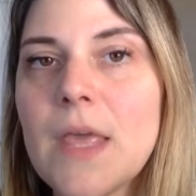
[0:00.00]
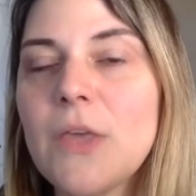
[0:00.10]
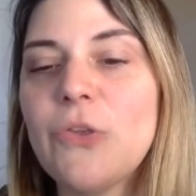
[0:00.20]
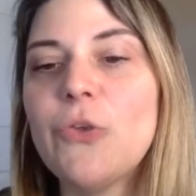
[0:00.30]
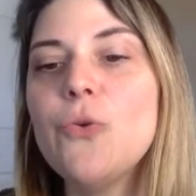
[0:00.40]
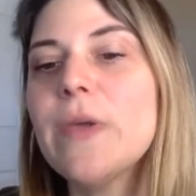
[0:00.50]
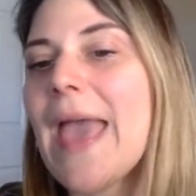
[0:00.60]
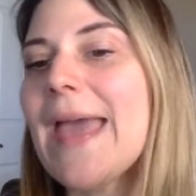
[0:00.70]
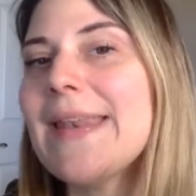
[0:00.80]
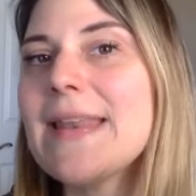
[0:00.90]
You
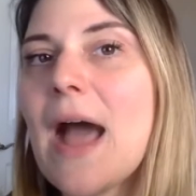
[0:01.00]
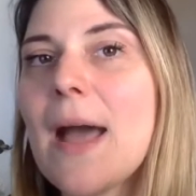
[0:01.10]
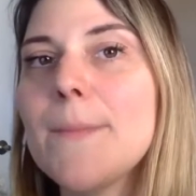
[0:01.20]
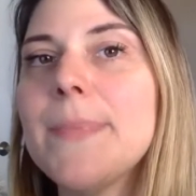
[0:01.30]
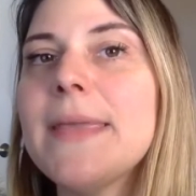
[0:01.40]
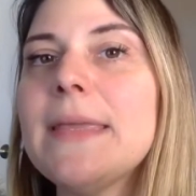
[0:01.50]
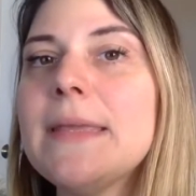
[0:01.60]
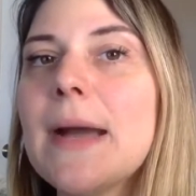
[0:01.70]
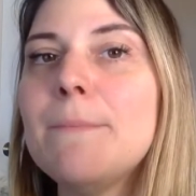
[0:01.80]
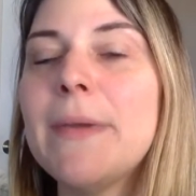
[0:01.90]
cannot
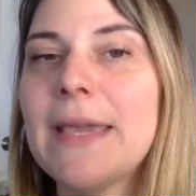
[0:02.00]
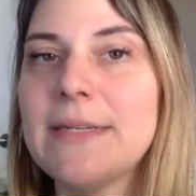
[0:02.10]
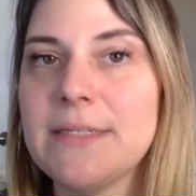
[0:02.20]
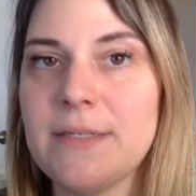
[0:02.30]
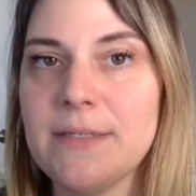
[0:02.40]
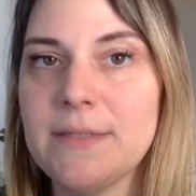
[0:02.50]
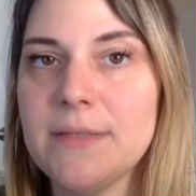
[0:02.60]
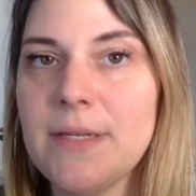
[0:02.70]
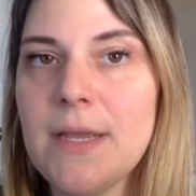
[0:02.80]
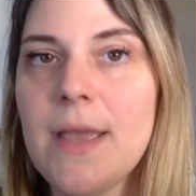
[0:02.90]
be abandoned
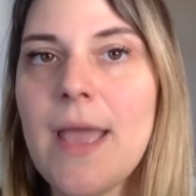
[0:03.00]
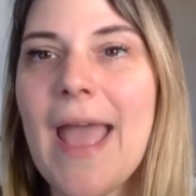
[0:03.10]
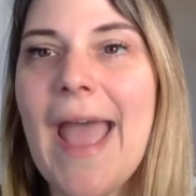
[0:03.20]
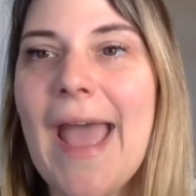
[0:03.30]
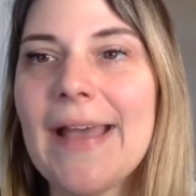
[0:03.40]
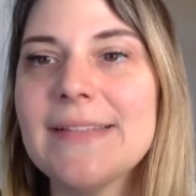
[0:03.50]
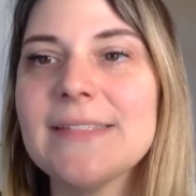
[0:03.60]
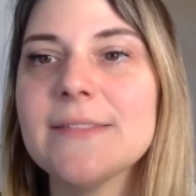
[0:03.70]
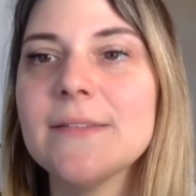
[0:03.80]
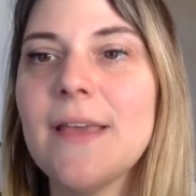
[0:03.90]

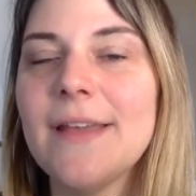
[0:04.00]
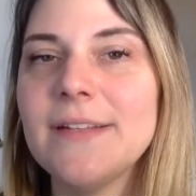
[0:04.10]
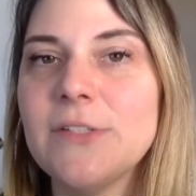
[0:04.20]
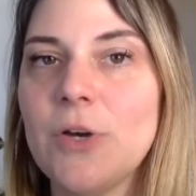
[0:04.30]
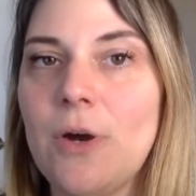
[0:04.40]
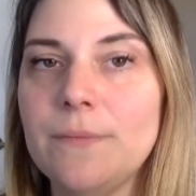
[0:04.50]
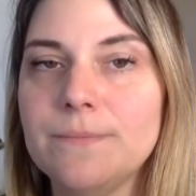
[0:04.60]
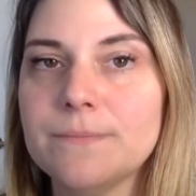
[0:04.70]
as an adult.